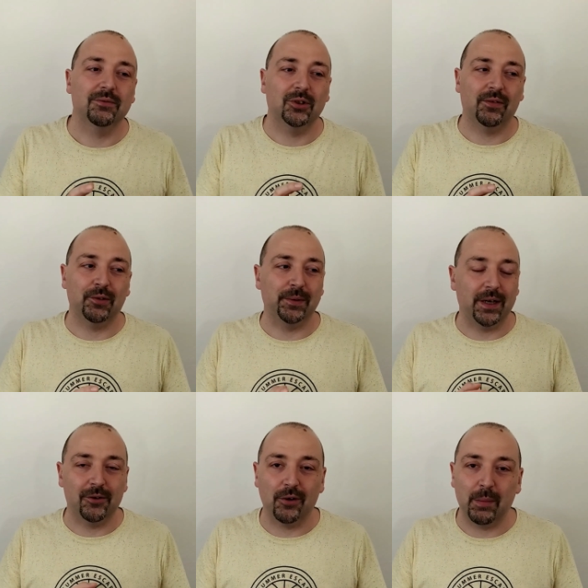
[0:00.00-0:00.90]
whatever we
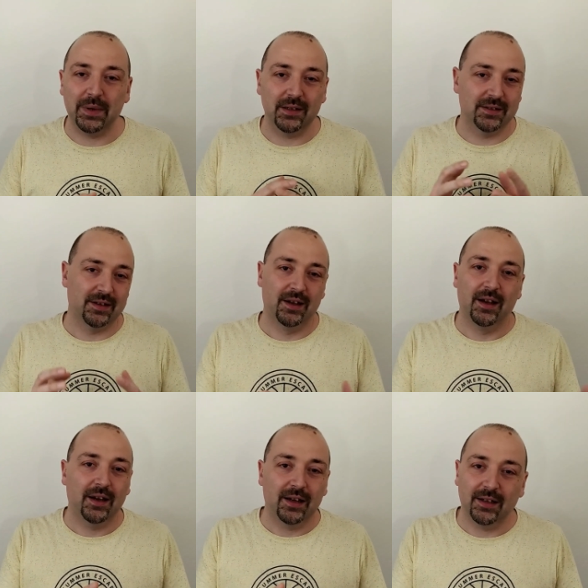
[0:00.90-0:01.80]
can call happiness,
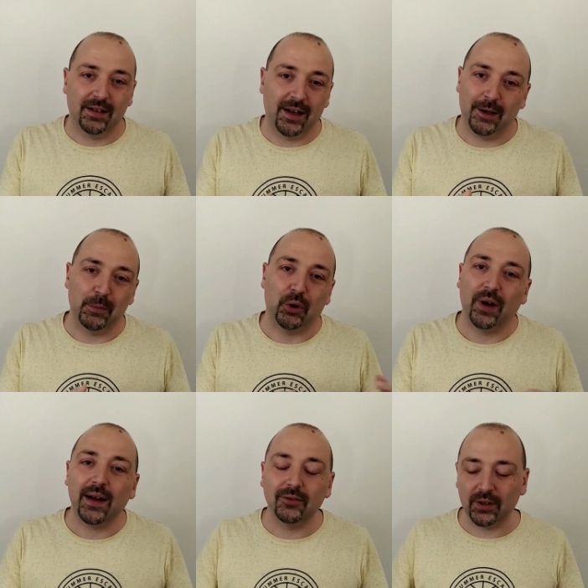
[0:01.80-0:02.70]
in a neighbor
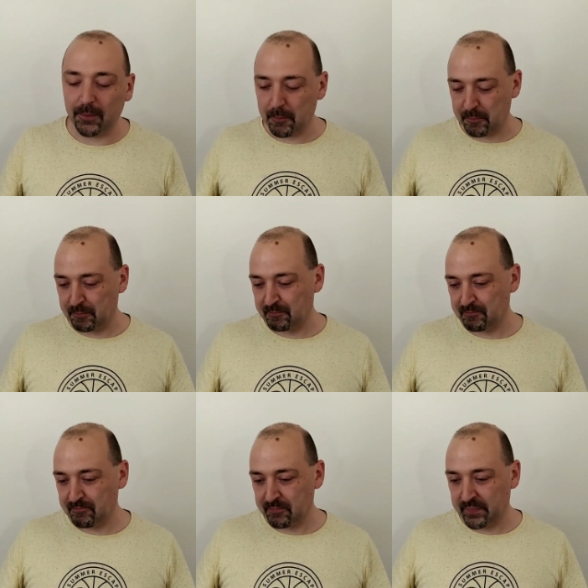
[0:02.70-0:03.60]
country.
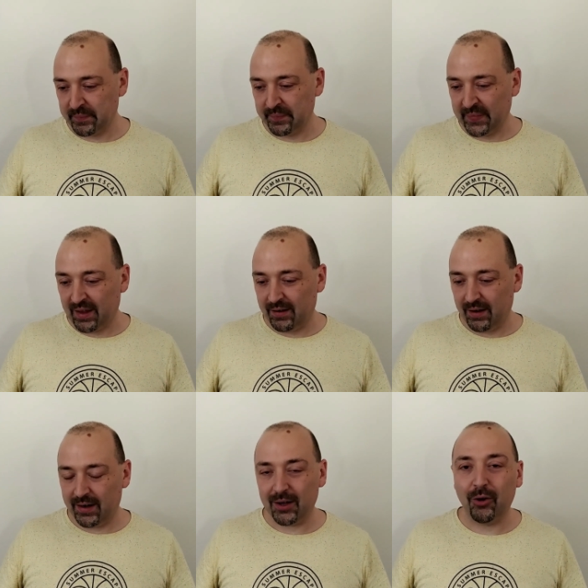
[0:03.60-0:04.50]

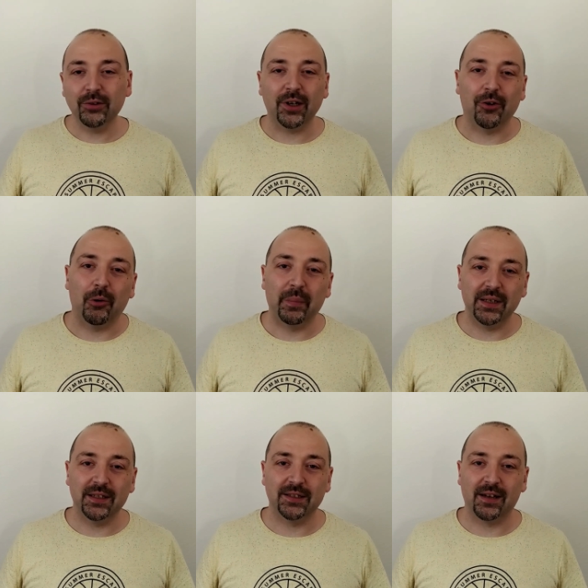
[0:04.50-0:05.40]
And all the
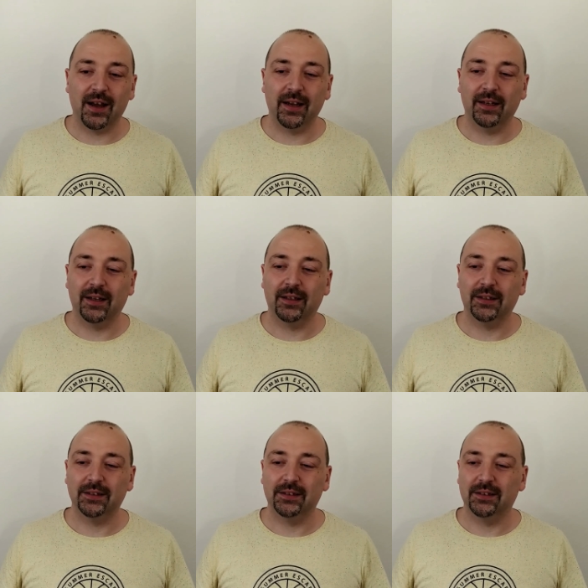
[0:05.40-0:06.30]
companies are like
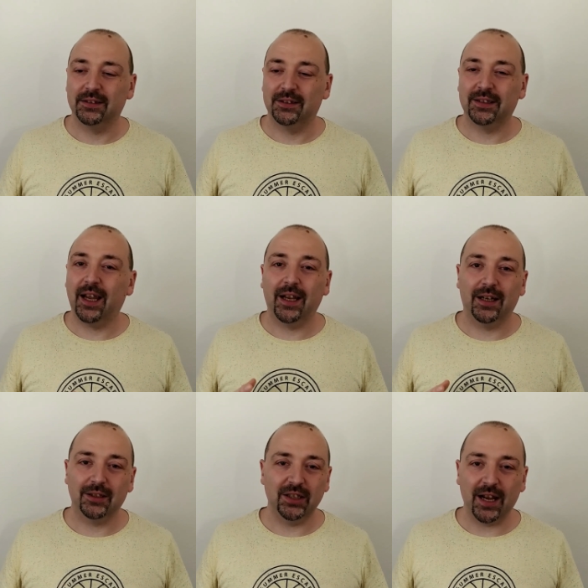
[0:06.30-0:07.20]

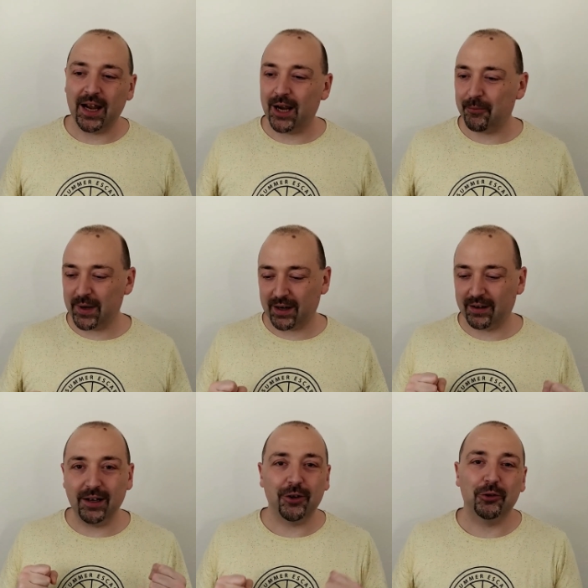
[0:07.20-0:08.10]
saying, yeah, we are
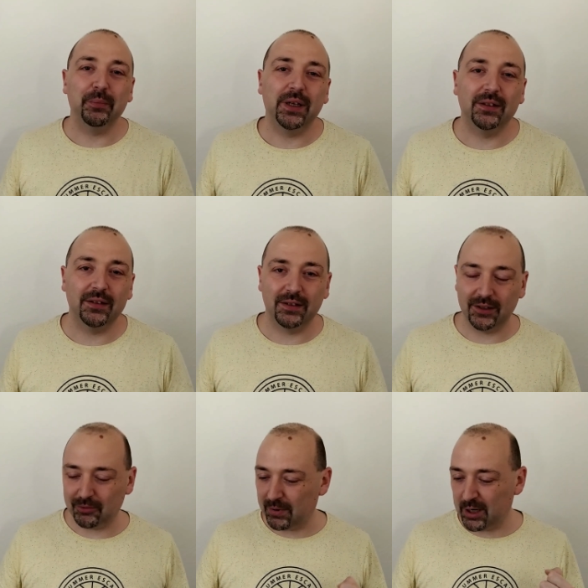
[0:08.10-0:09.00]
really
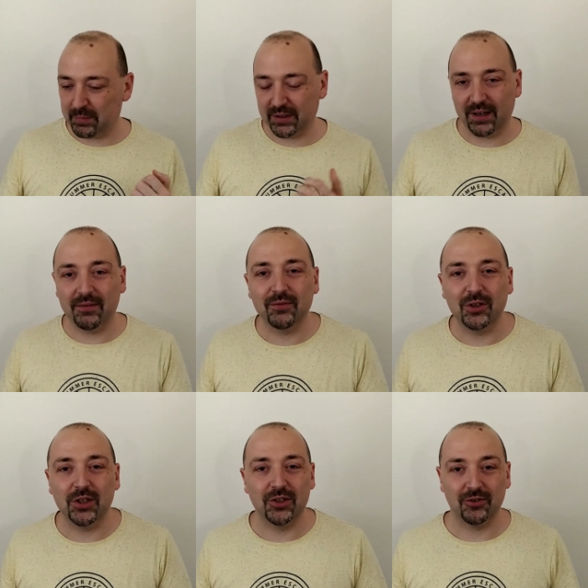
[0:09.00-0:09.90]
committed to help the
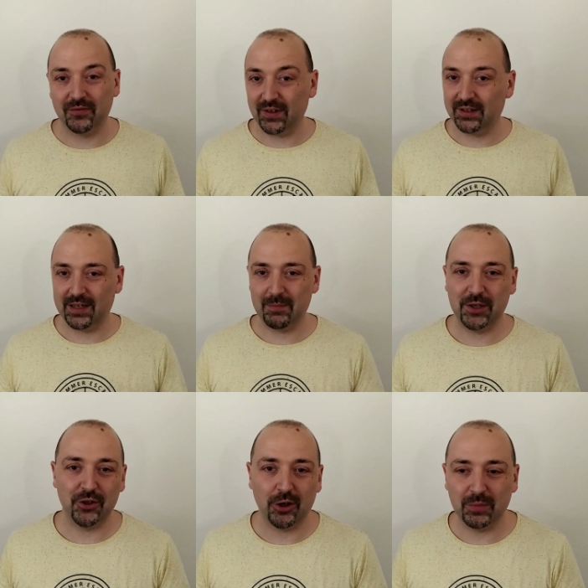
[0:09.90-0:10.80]
refugees, offering them a
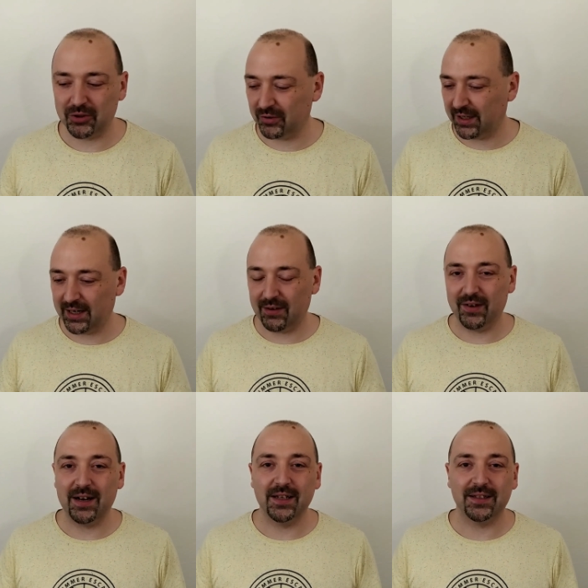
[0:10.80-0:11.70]
job so they can have
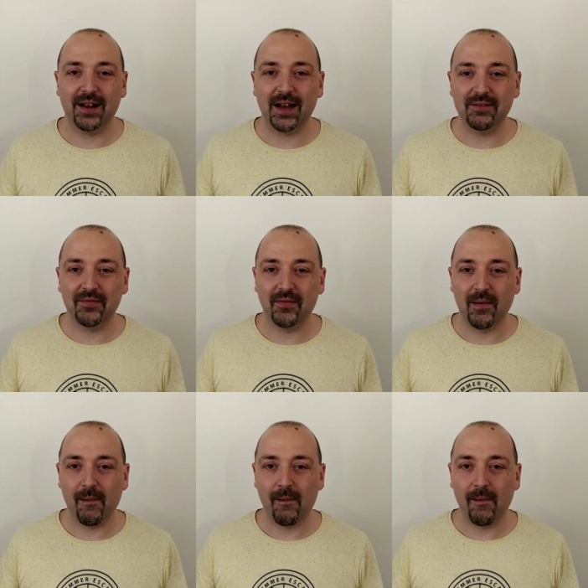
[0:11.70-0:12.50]
a nice life.